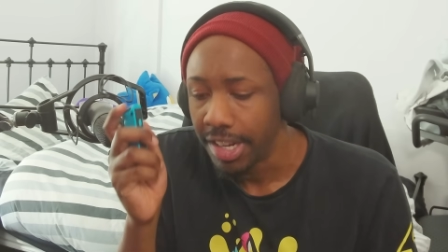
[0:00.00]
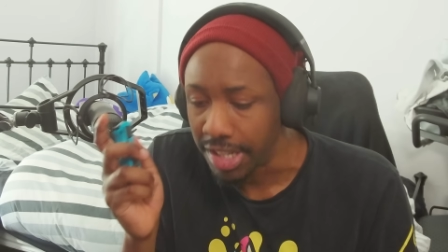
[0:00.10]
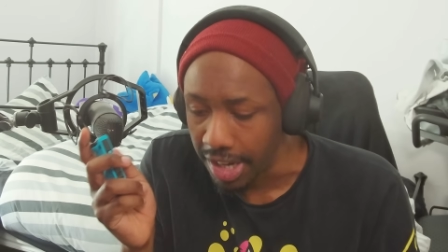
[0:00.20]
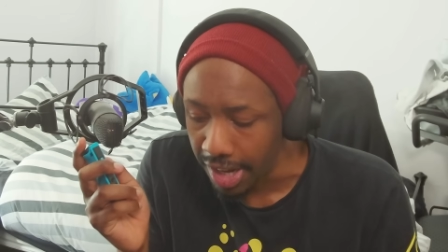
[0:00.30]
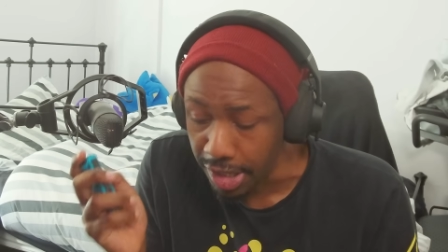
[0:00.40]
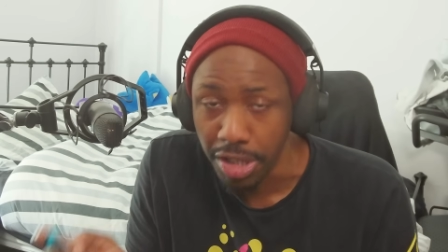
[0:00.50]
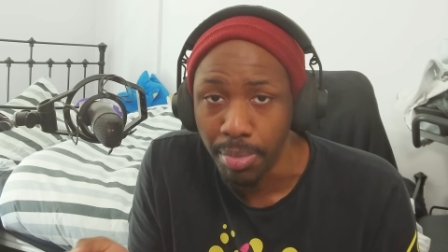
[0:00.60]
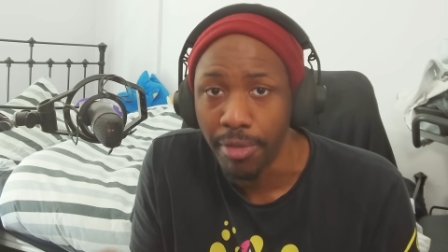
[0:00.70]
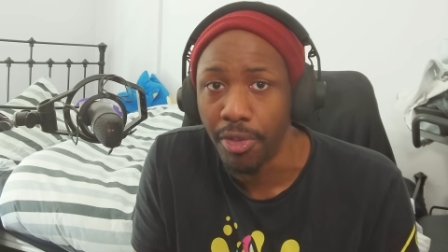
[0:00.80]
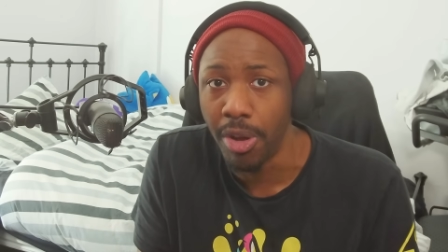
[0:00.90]
to actually
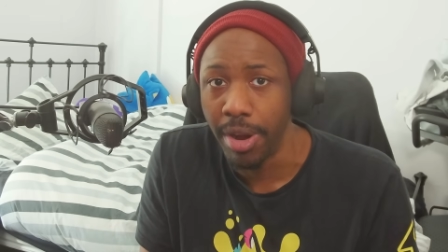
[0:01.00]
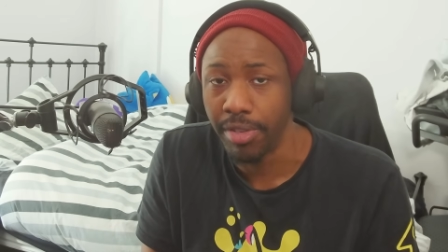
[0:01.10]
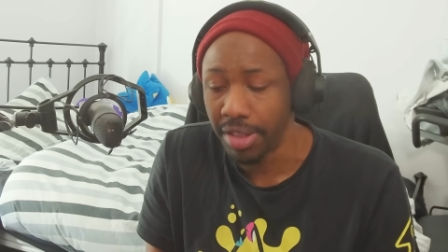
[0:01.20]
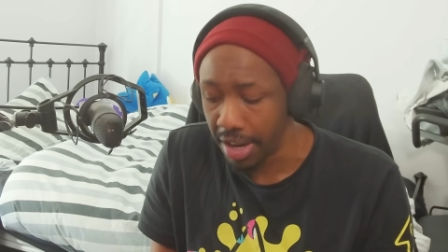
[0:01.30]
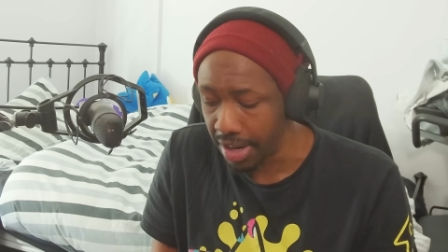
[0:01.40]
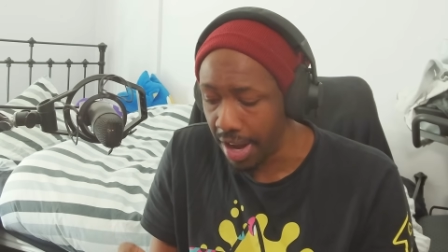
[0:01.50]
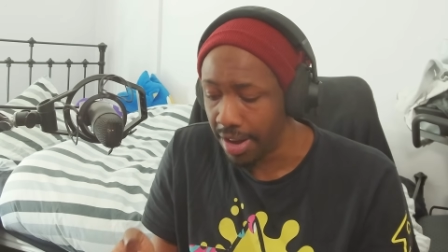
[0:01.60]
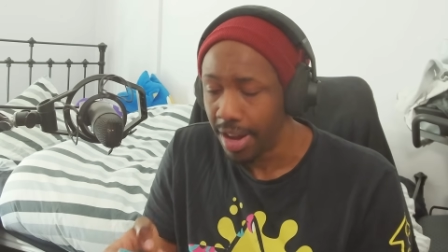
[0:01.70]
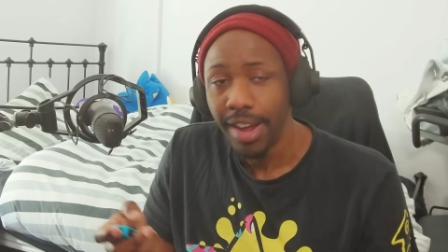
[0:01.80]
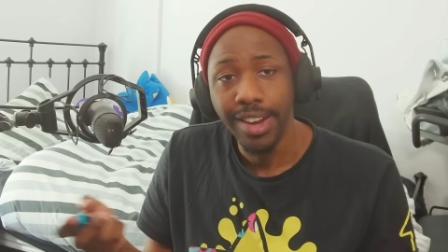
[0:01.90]
perform everything,
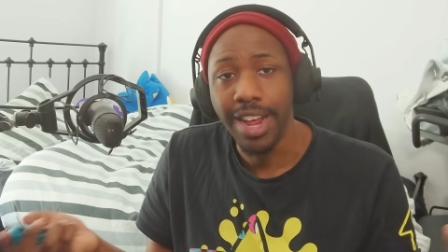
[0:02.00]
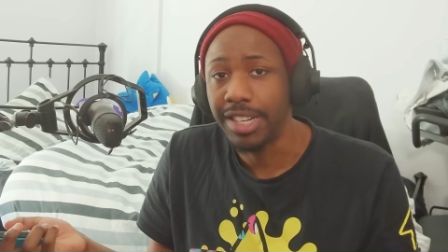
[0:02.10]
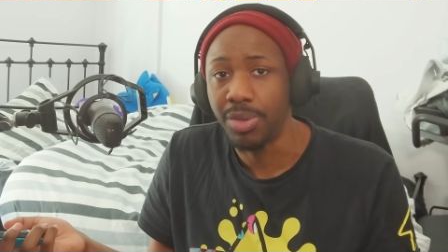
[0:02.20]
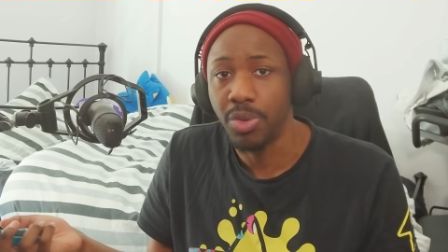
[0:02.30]
then that's